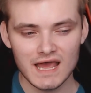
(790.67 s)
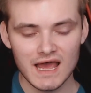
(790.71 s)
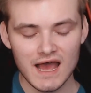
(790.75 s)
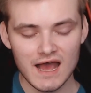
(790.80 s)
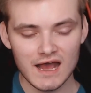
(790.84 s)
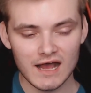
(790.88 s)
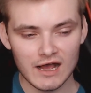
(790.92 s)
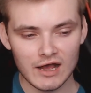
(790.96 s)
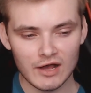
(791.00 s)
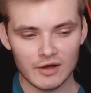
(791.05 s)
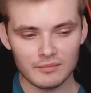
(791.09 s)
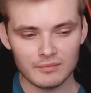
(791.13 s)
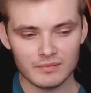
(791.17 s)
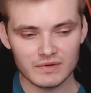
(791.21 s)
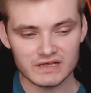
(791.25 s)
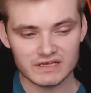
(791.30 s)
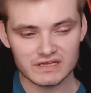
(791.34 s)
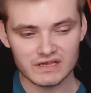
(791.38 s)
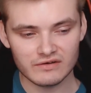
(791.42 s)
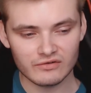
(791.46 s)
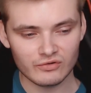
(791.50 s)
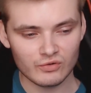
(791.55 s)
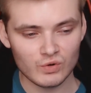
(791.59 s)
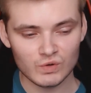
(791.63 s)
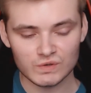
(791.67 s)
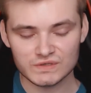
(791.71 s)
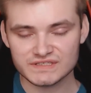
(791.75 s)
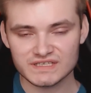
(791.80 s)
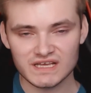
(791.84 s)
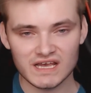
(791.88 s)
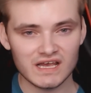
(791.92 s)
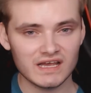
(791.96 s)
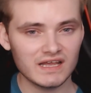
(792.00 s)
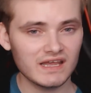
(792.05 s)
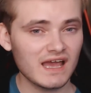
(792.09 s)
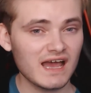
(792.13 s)
And of course,
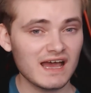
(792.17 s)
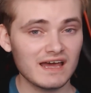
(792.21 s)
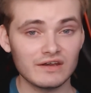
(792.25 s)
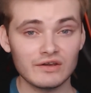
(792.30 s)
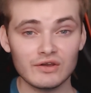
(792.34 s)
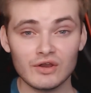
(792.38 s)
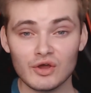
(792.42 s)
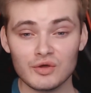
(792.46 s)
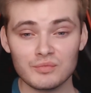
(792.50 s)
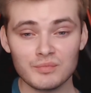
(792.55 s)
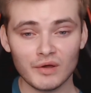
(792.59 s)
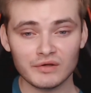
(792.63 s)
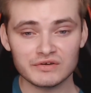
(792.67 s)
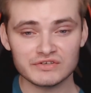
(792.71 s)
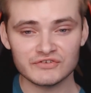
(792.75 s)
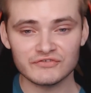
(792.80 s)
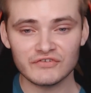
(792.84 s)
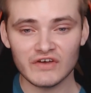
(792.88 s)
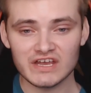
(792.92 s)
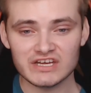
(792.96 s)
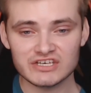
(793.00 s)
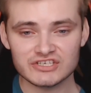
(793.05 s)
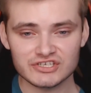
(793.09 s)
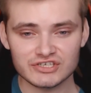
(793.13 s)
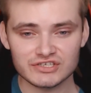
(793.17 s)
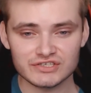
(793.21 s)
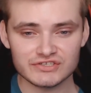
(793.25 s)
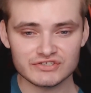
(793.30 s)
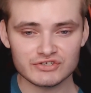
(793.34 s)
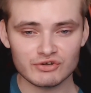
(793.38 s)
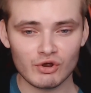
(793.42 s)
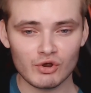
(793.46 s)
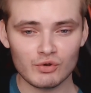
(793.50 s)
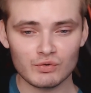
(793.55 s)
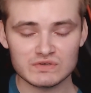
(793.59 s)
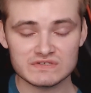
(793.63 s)
I had no motivation,
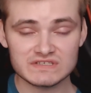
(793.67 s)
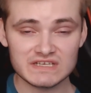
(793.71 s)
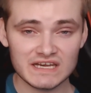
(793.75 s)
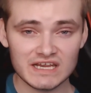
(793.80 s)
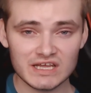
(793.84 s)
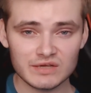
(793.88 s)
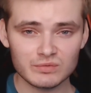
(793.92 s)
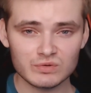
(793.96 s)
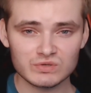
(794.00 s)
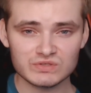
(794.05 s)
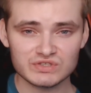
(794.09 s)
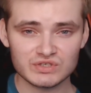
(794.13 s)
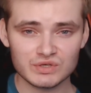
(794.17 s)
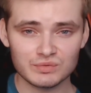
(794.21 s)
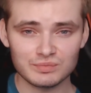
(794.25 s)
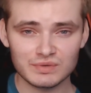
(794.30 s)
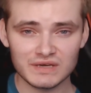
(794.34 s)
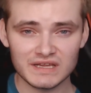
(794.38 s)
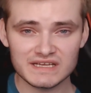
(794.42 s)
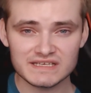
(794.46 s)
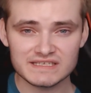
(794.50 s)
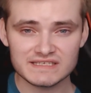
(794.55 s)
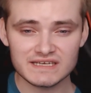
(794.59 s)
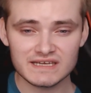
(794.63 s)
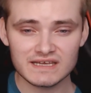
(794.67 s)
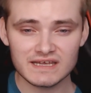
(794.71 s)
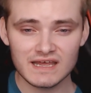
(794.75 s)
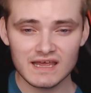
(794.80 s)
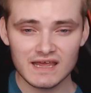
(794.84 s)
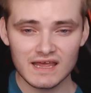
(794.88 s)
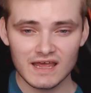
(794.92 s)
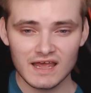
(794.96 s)
so I wasn't able to complete it.